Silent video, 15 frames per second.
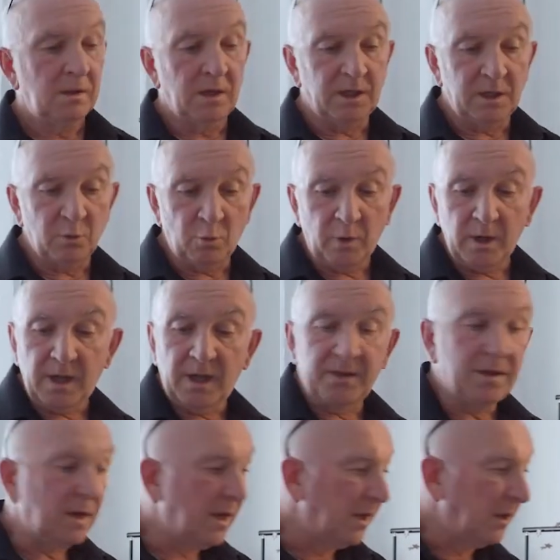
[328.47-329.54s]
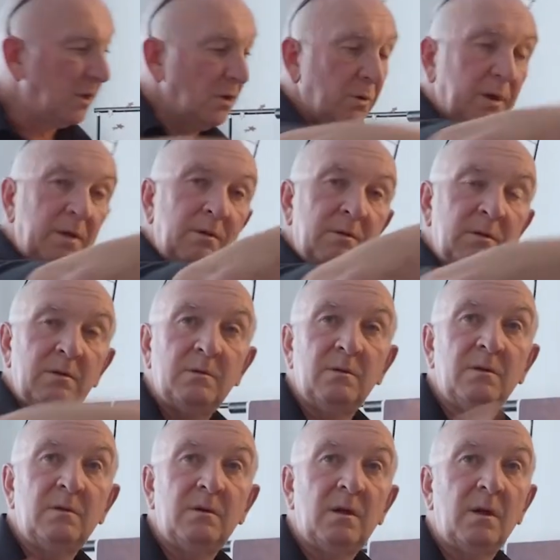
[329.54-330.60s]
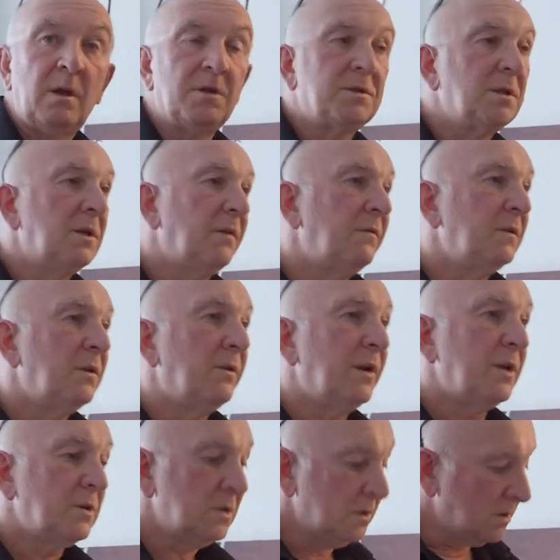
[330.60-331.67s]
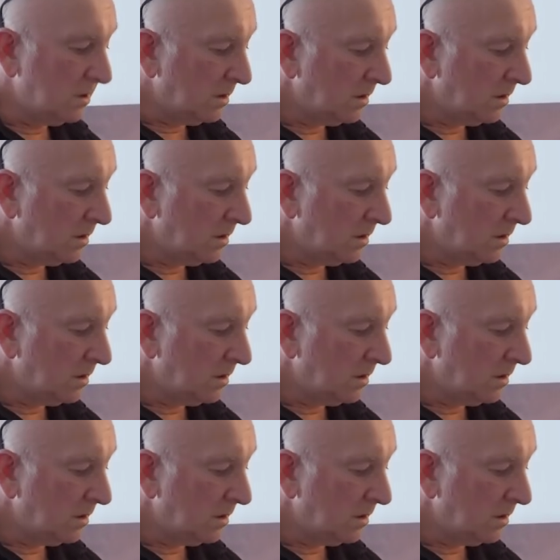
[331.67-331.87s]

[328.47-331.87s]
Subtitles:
and it will let the light go in lots of different directions.